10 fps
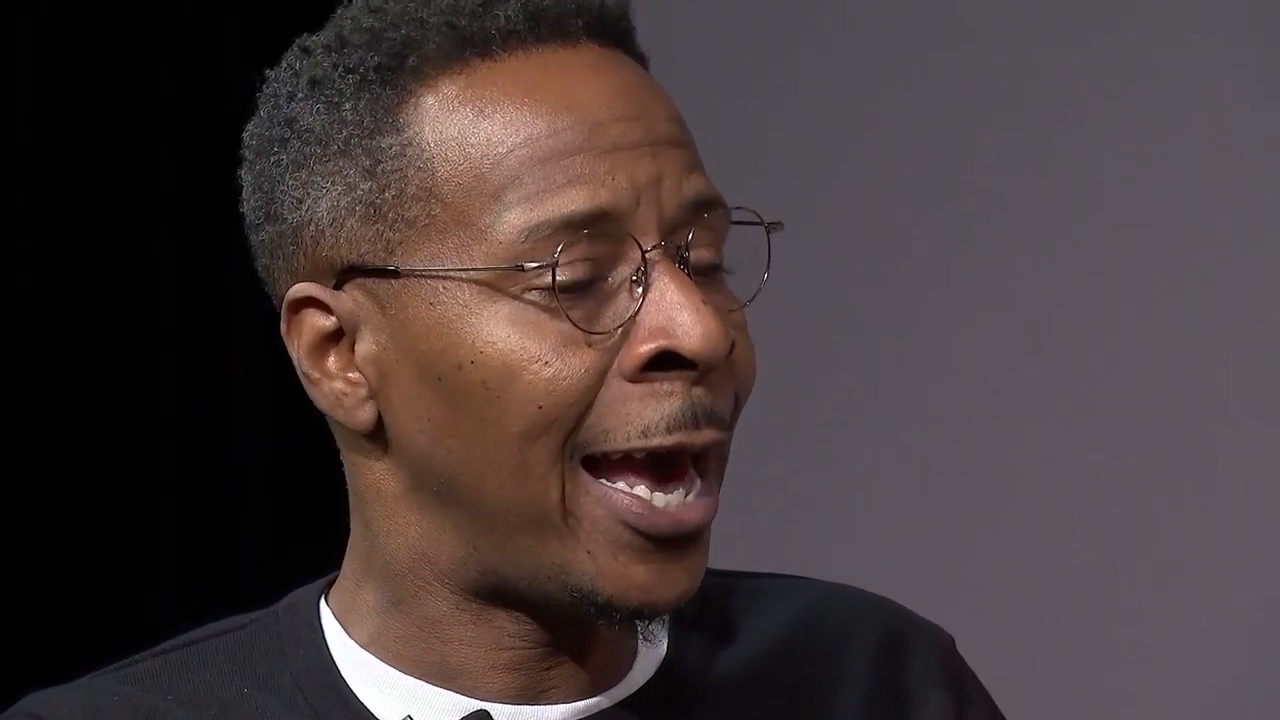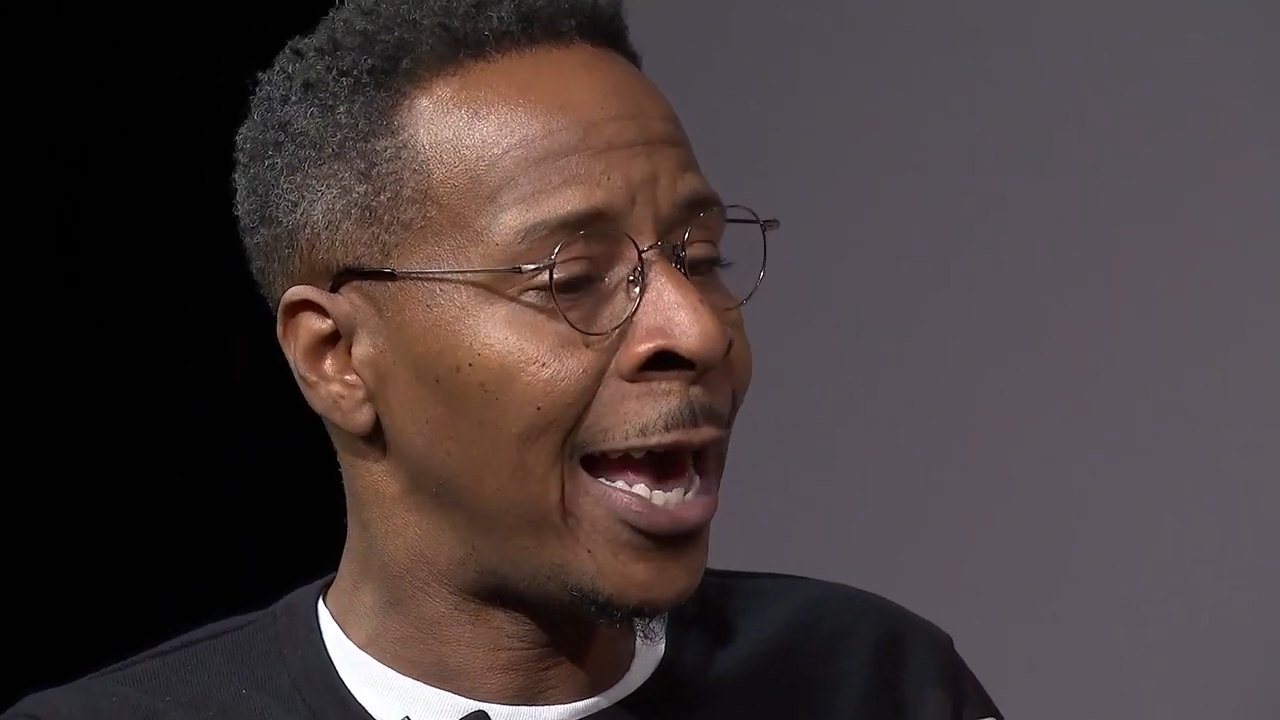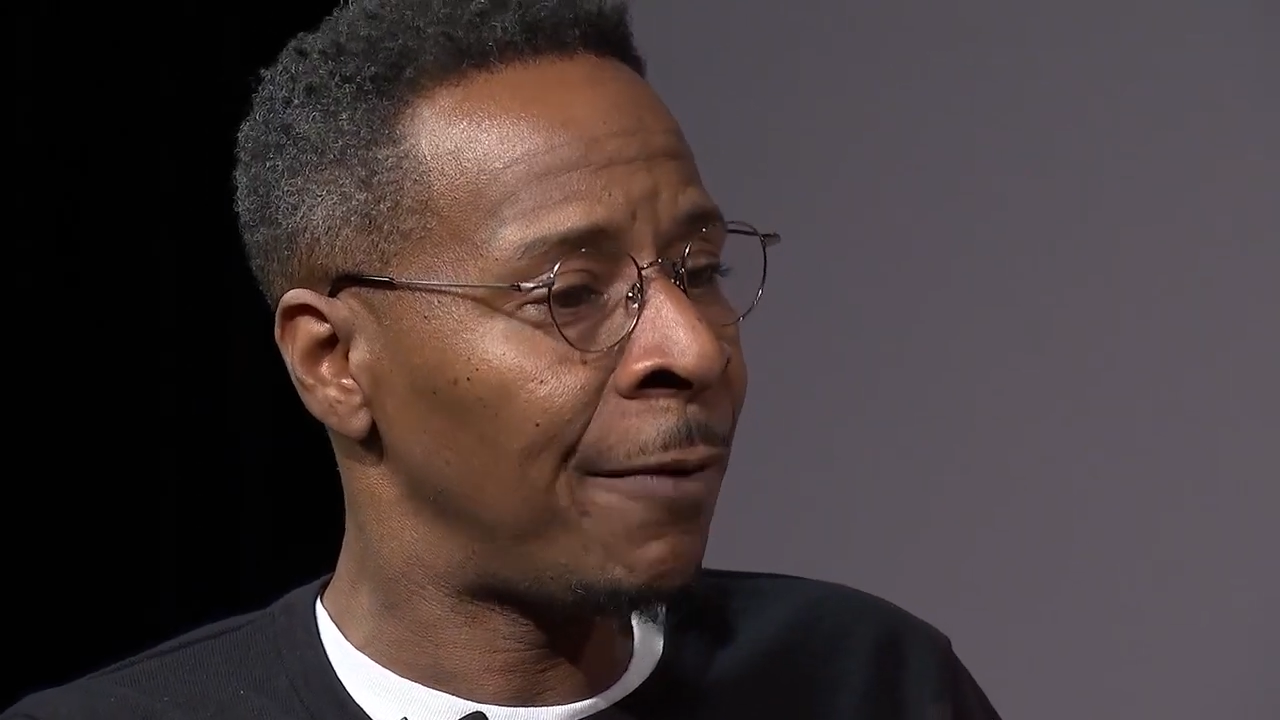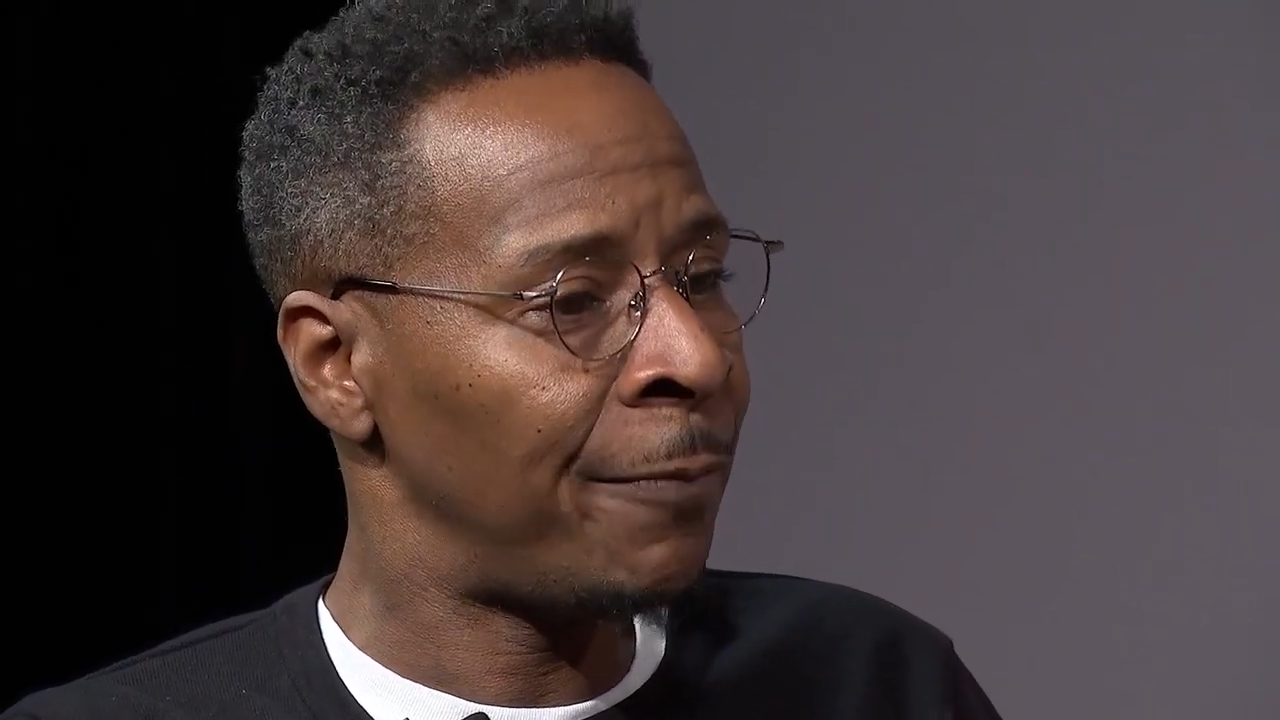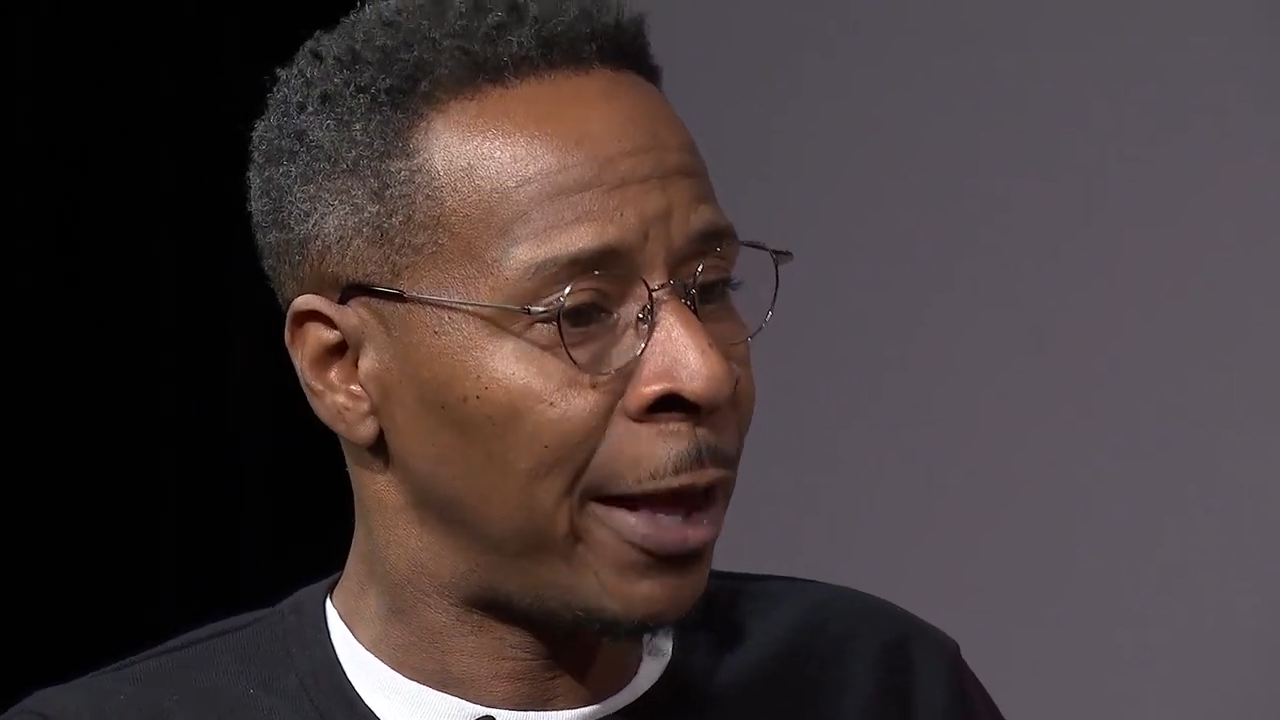
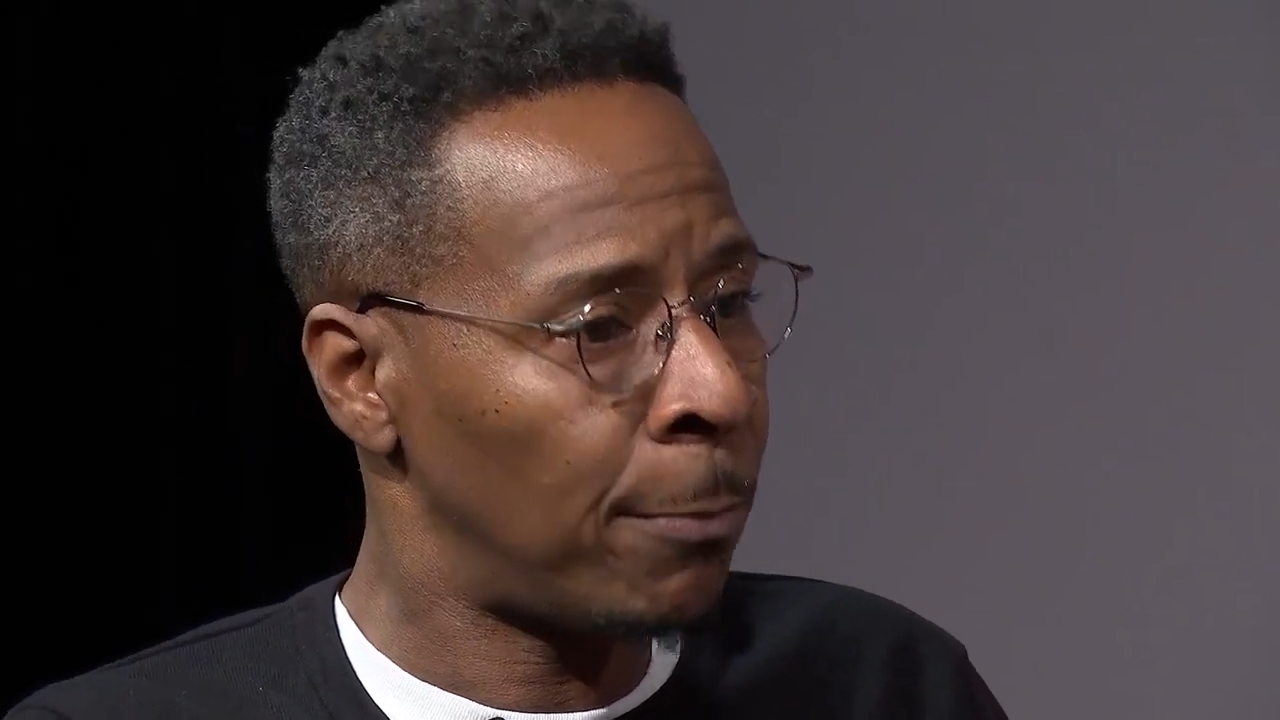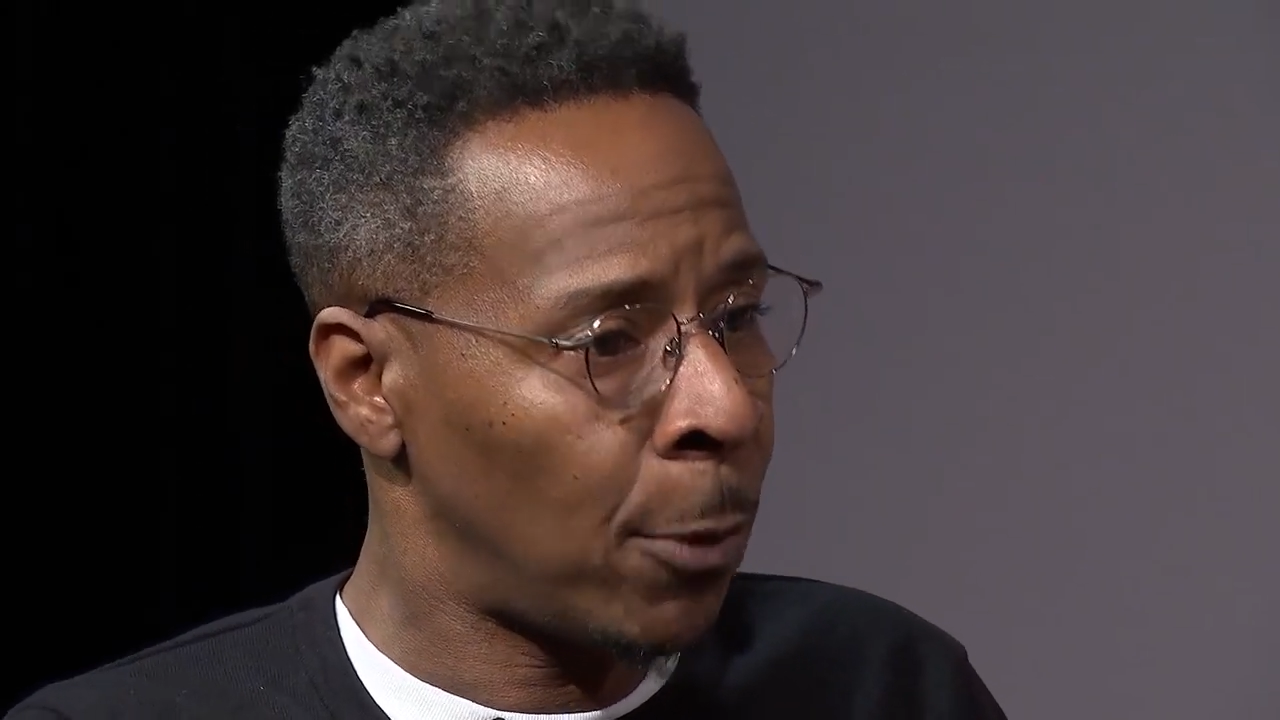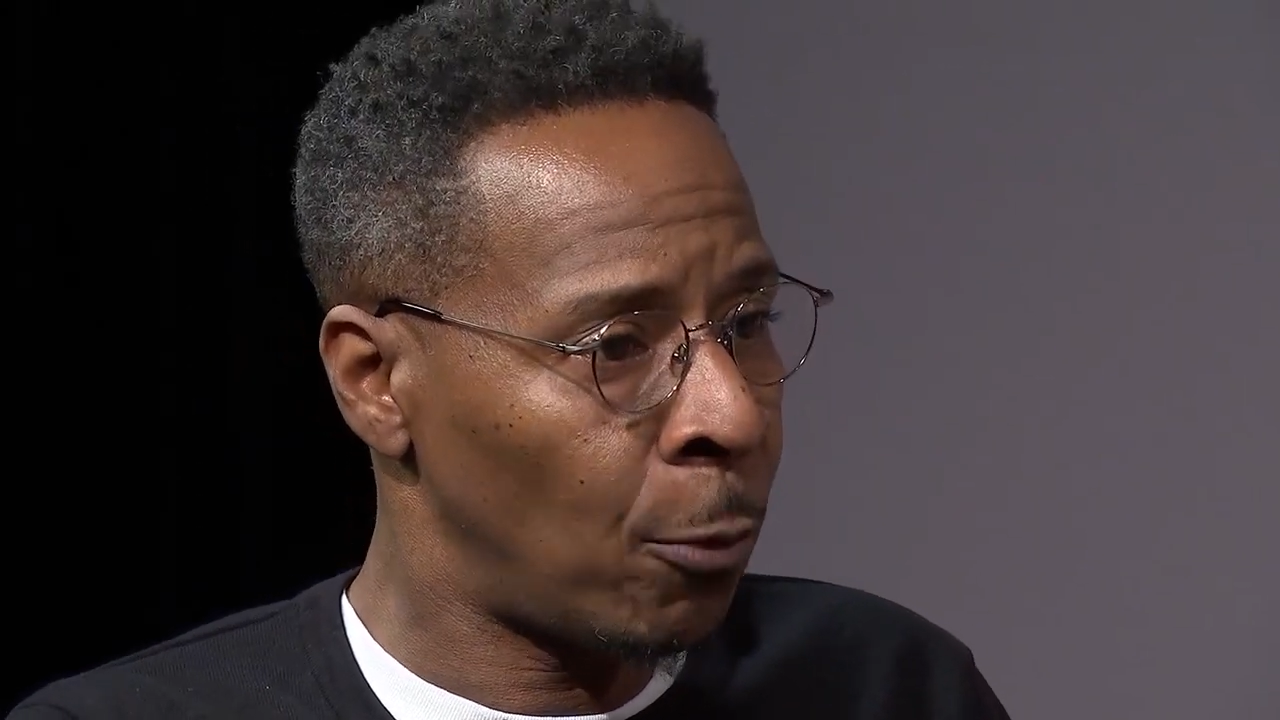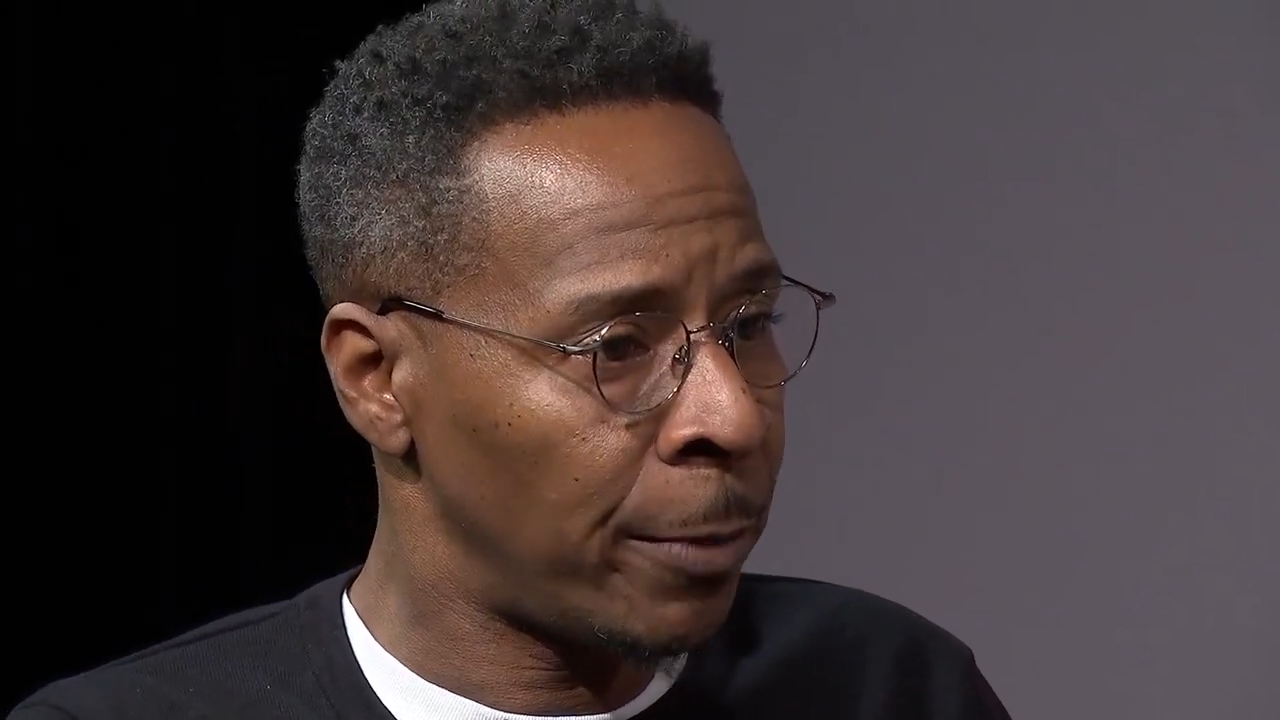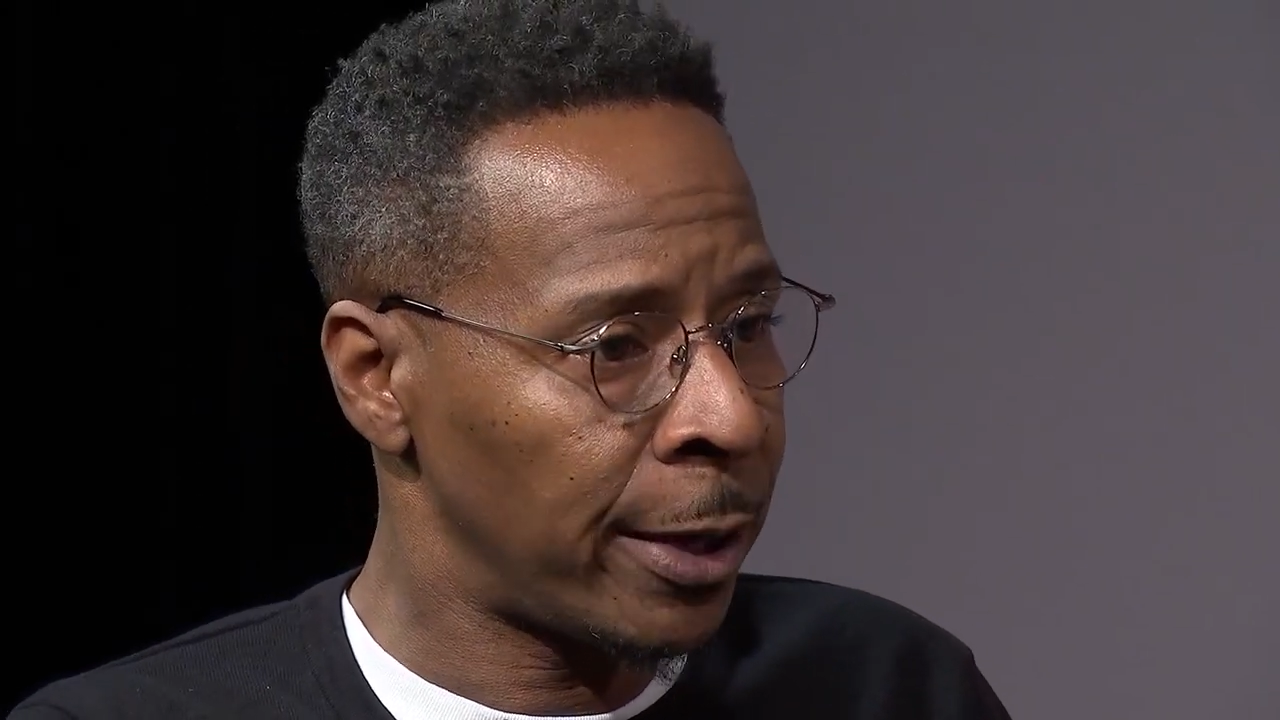have that
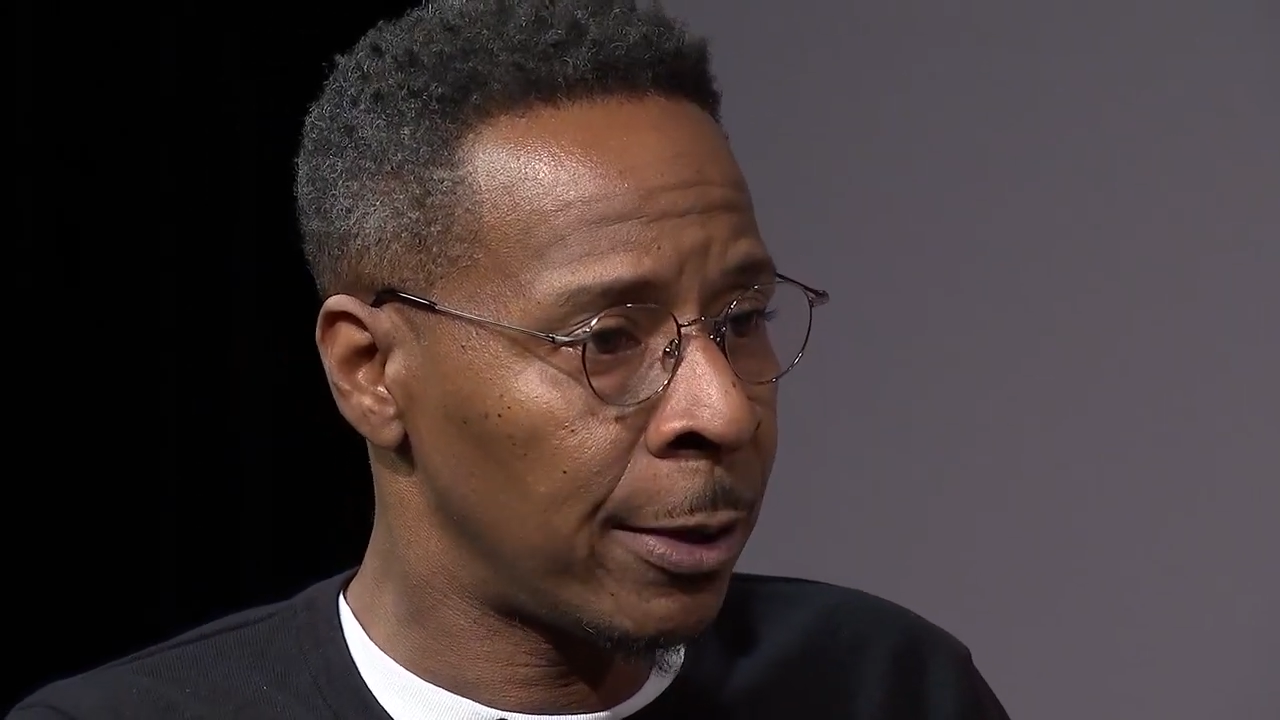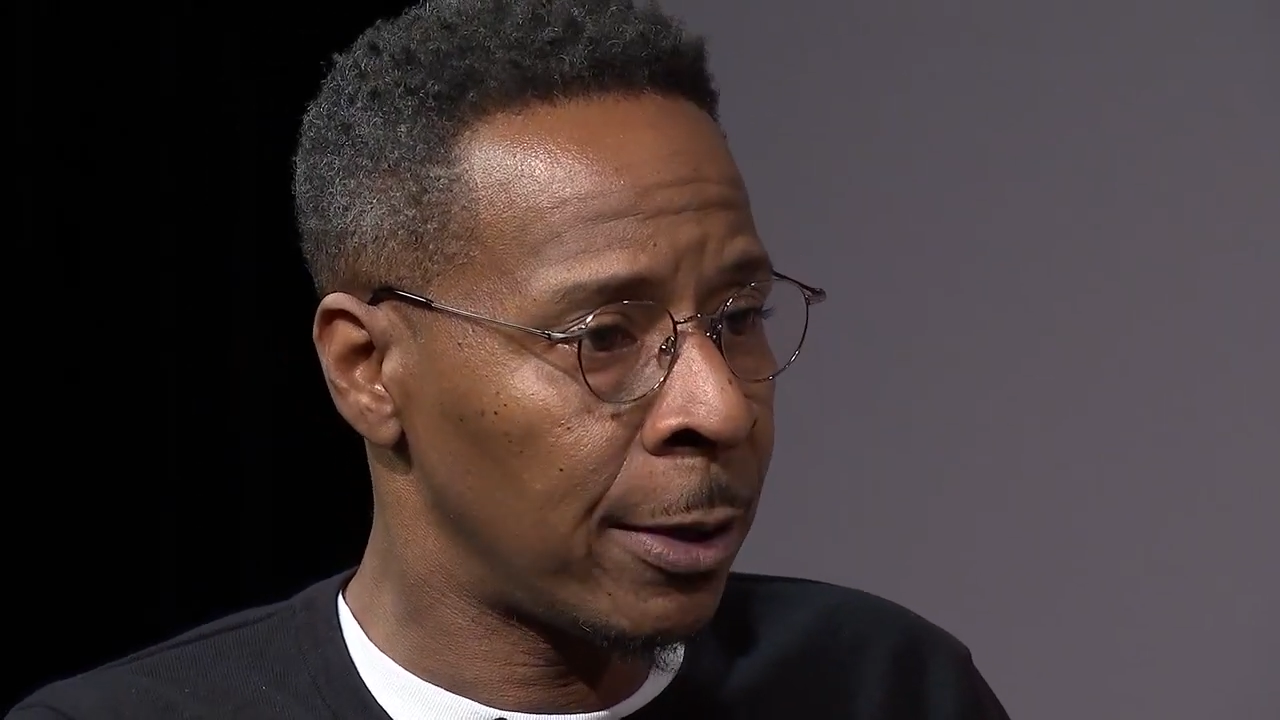moment